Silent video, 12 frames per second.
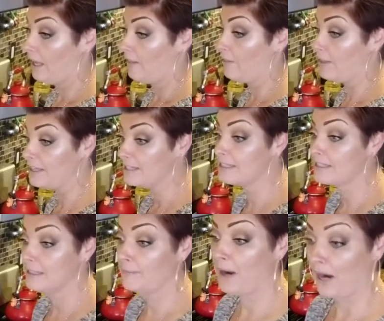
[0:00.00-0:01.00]
This
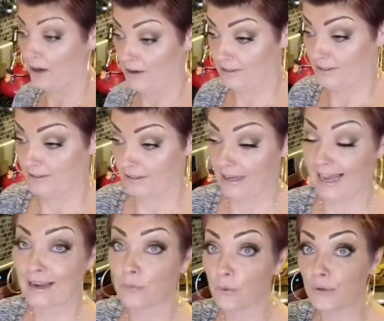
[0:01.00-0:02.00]
part,
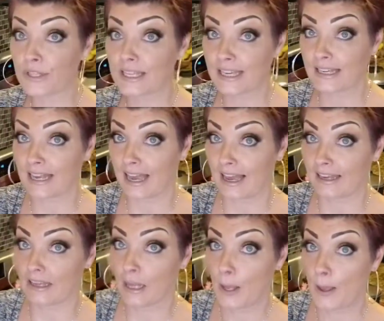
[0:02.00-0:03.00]
I really cannot
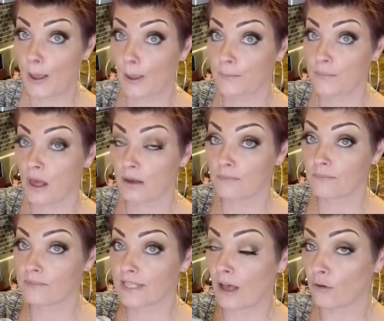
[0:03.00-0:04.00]

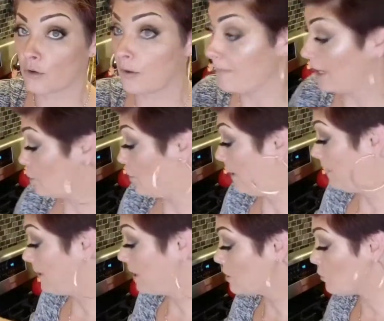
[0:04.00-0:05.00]
tell you a measurement,
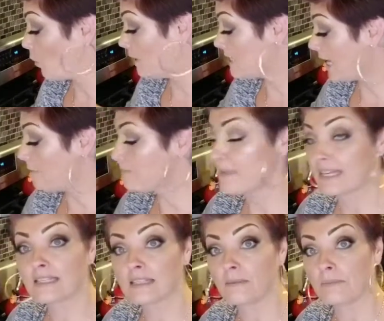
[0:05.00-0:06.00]
because once I
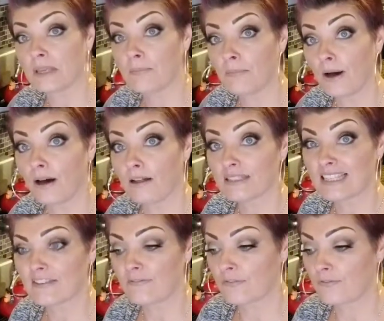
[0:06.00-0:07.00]
mix the meatballs,
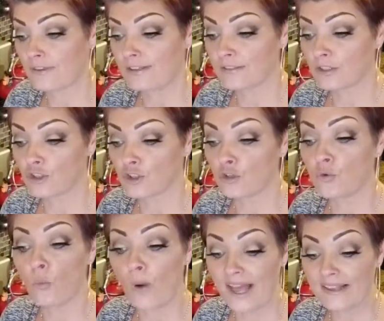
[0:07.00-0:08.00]
if it feels too
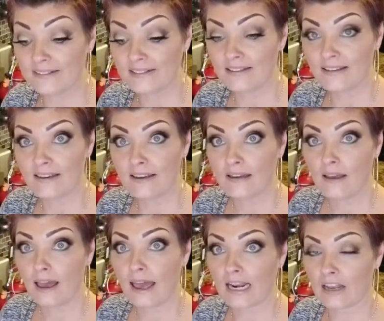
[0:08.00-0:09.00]
wet,
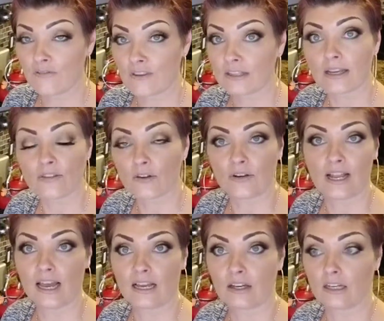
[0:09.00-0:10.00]
and I feel like they're
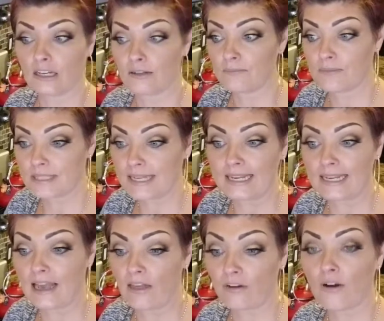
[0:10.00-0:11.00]
not gonna stay
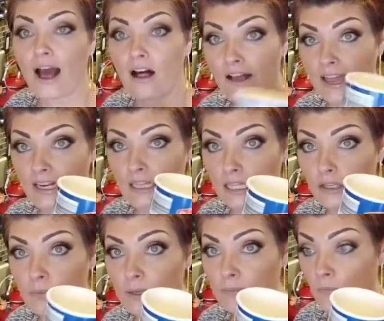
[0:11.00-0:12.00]
together, I'll add a little
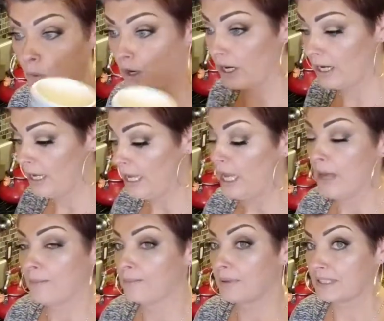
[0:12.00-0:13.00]
bit more.
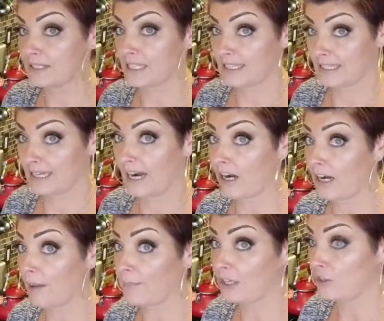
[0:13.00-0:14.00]
But to start,
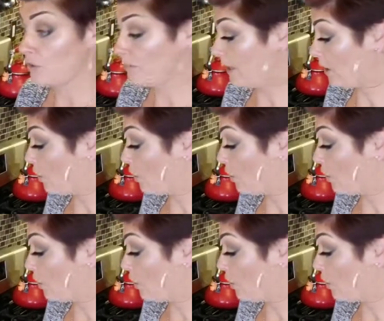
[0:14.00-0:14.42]
I'm gonna do about a